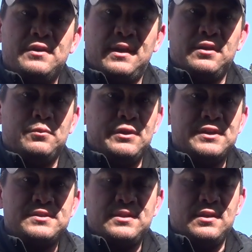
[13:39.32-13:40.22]
You're taking a
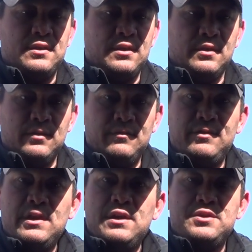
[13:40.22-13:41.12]
risk
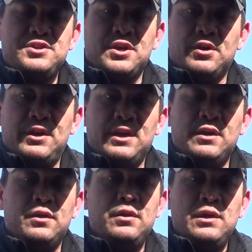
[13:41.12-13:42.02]
of
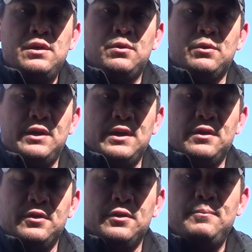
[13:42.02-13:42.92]
Giardia or any
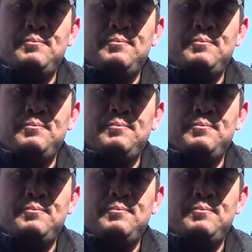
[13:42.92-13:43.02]
other